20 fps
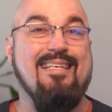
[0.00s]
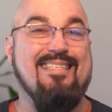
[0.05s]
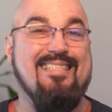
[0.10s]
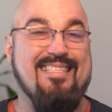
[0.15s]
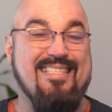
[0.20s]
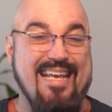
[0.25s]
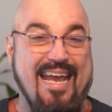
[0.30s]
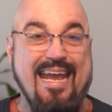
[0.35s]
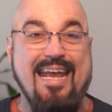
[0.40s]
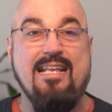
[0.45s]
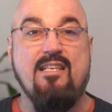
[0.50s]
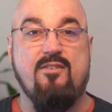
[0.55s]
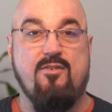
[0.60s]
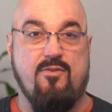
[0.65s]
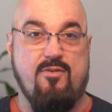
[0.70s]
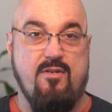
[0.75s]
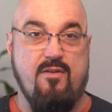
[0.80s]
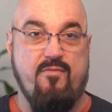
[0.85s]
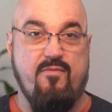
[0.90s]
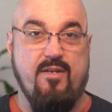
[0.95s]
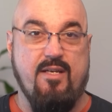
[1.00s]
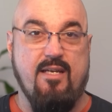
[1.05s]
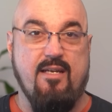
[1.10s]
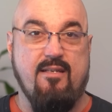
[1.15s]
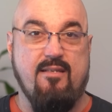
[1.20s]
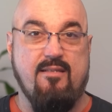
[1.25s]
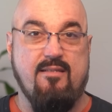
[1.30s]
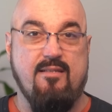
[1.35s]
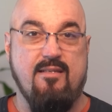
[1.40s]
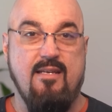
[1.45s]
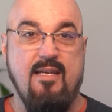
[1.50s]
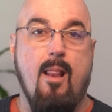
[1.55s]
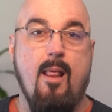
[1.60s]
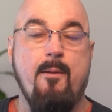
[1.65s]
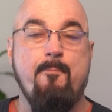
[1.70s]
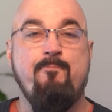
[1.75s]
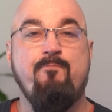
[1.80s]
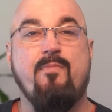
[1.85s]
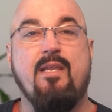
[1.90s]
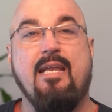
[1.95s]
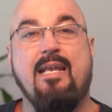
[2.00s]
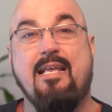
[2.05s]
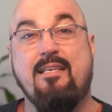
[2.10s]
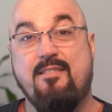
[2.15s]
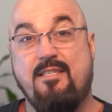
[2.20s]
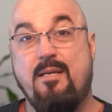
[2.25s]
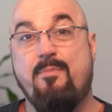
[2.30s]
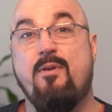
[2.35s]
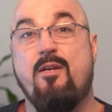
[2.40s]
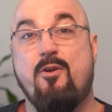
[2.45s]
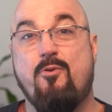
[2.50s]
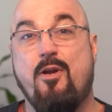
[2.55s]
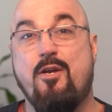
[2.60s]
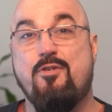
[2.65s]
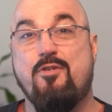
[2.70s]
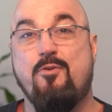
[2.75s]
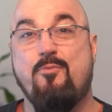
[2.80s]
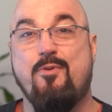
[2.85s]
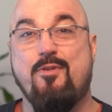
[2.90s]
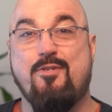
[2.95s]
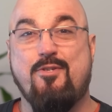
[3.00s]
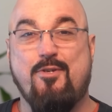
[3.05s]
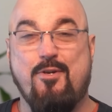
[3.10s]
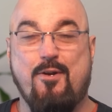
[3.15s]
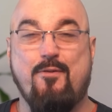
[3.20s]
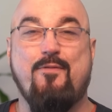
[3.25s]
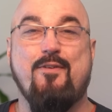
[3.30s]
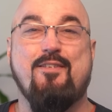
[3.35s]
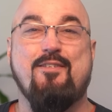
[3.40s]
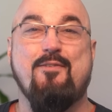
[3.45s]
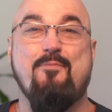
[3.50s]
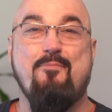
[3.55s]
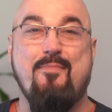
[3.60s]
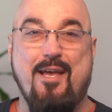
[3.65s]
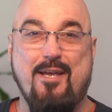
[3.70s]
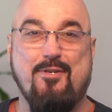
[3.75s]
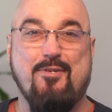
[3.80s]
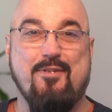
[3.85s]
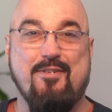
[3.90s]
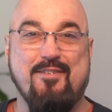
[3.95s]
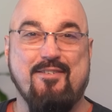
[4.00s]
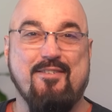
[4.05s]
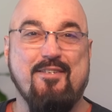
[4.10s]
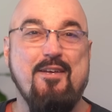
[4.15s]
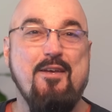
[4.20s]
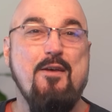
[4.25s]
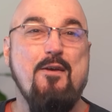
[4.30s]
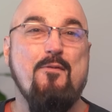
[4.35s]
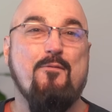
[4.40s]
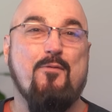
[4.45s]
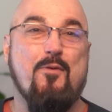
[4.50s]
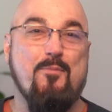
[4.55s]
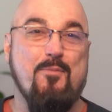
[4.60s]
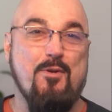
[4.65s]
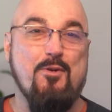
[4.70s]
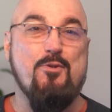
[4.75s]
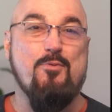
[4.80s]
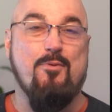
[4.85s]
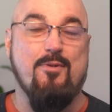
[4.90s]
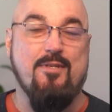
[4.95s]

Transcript: SAN certificates. It has deep integration with service meshes for mutual